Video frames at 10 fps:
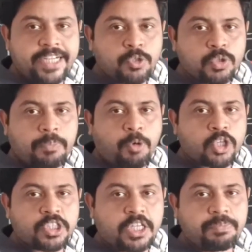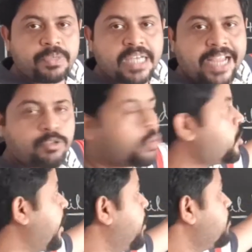the positive
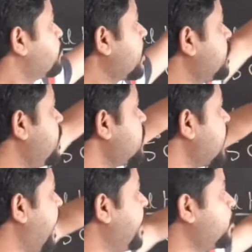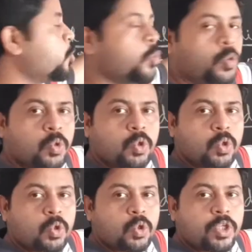nitrogen, this N2,
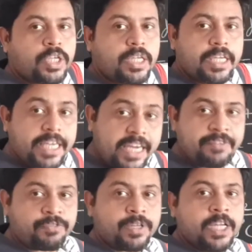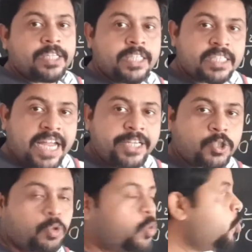if this
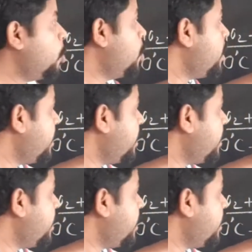N2